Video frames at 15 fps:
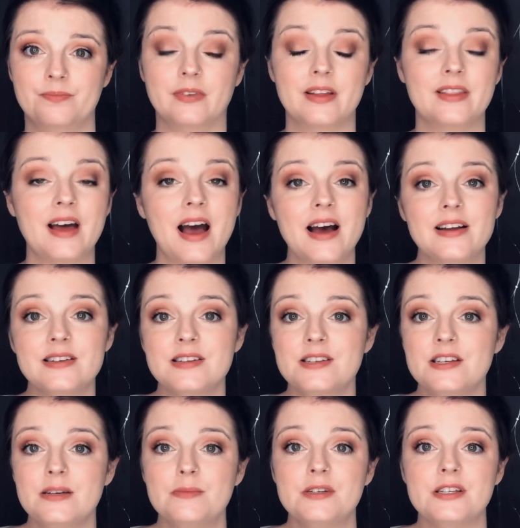That
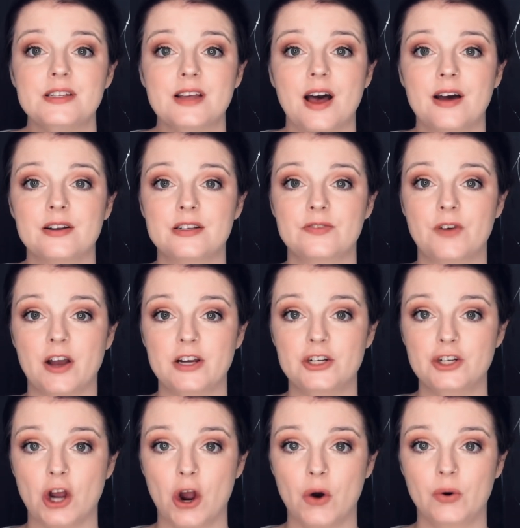seemed to satisfy
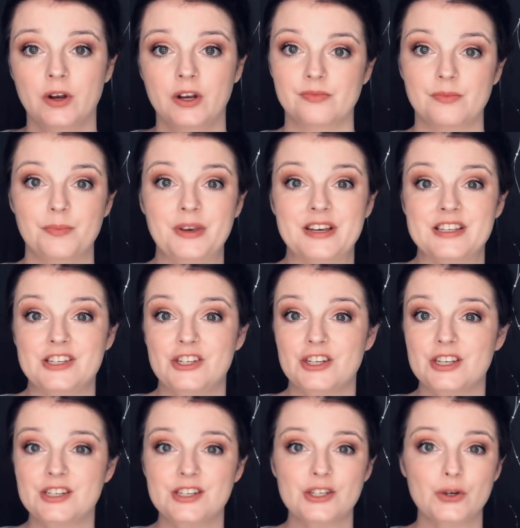Joe, because
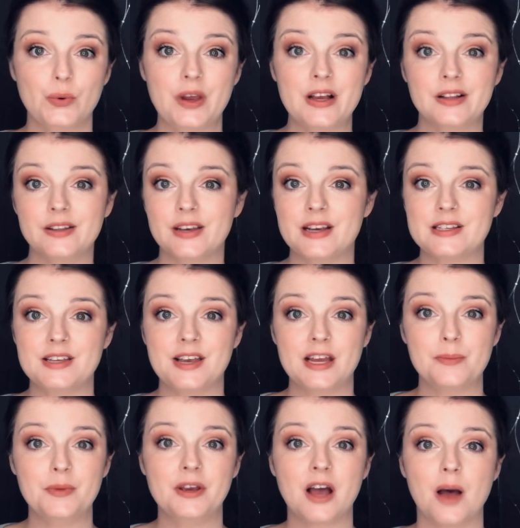just as quickly as he
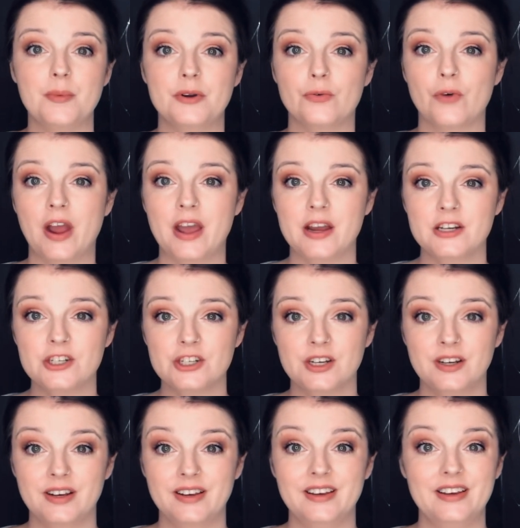had become enraged,
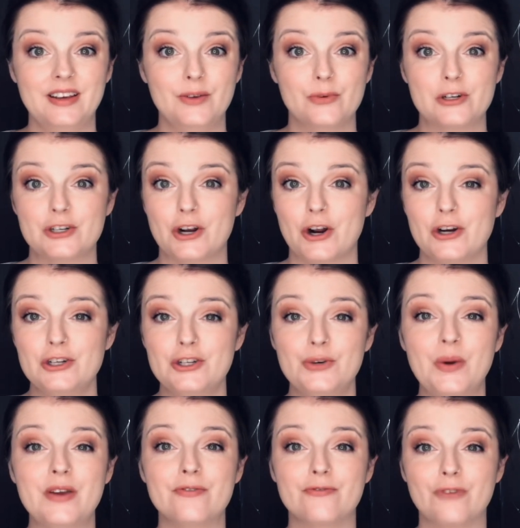he returned to
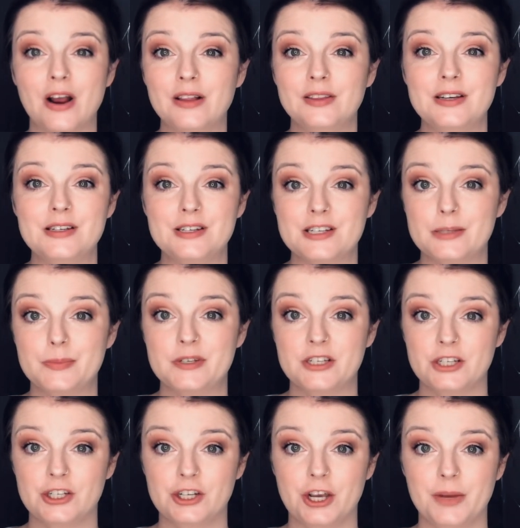a friendly
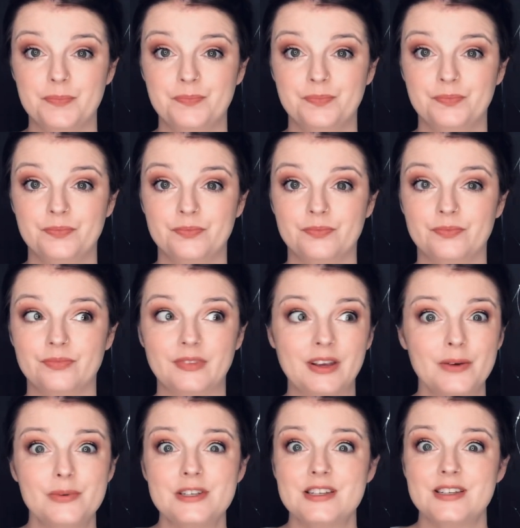disposition.
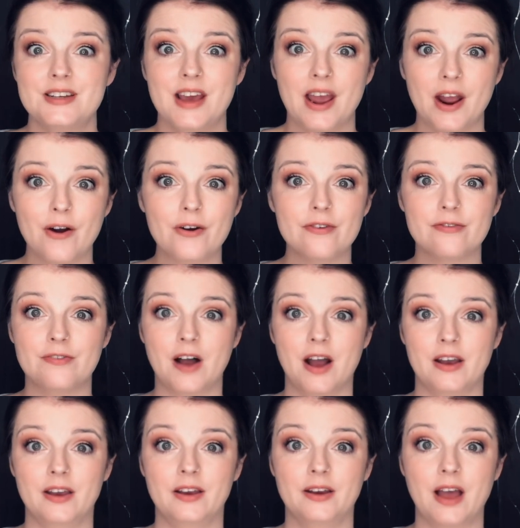It was
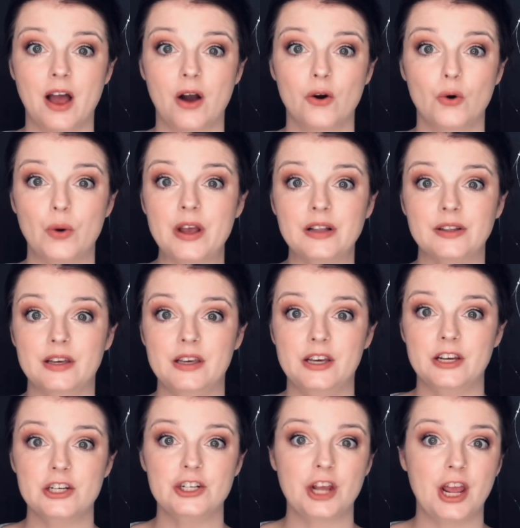terrifying how quickly he
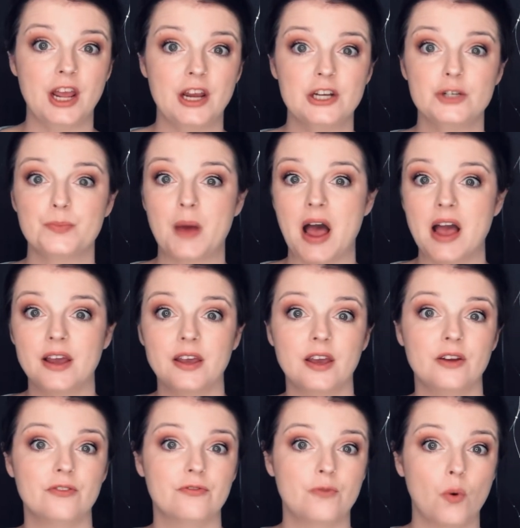could change back
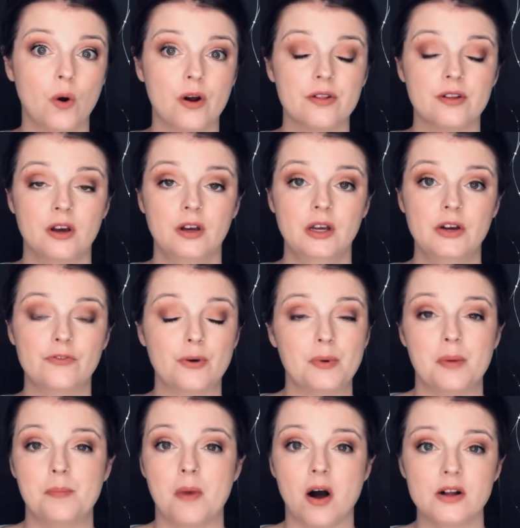and forth from
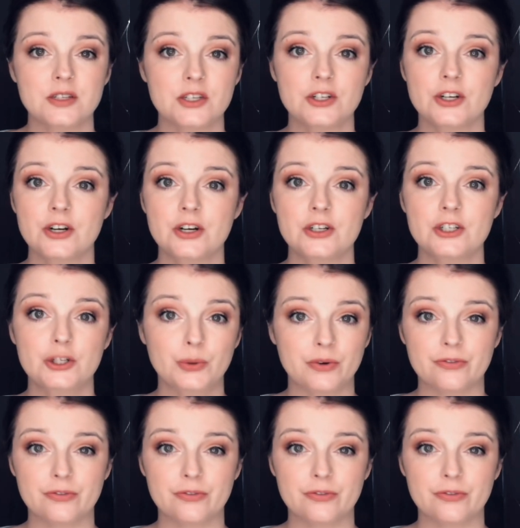a monster to a